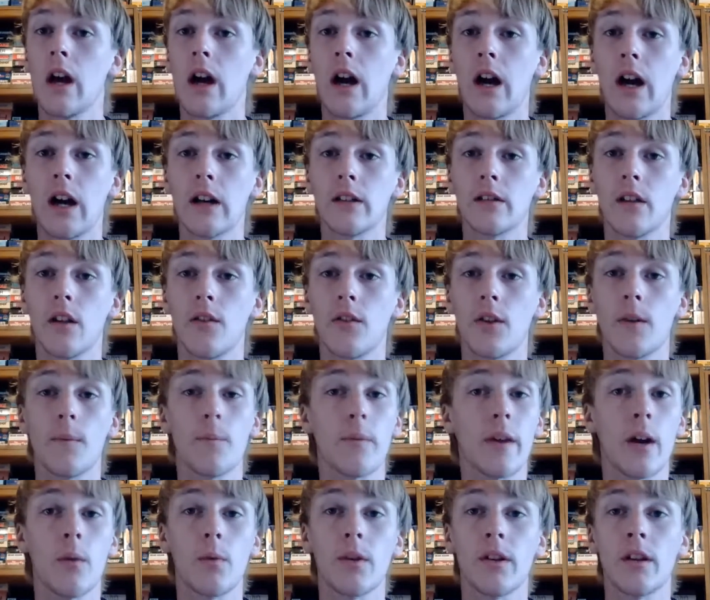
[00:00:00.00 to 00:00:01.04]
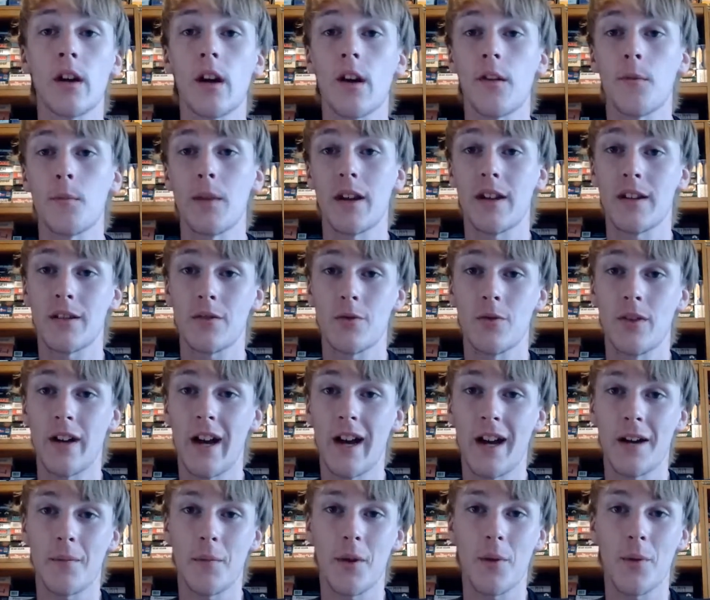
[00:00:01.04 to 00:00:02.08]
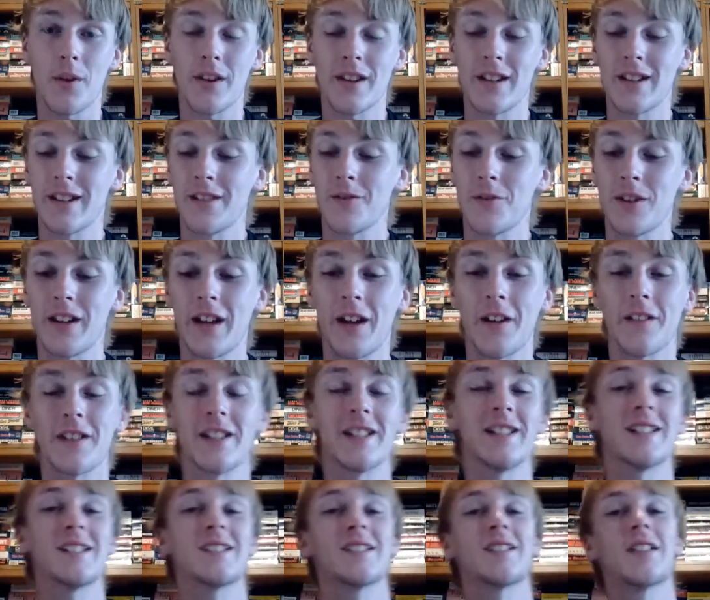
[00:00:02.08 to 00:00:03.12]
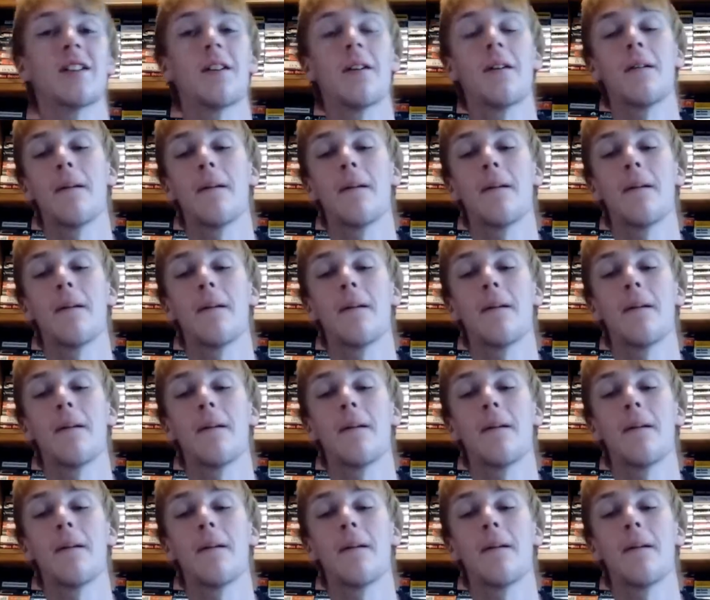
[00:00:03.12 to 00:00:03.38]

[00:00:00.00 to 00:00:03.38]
I love it. I would not have made it through anatomy without this.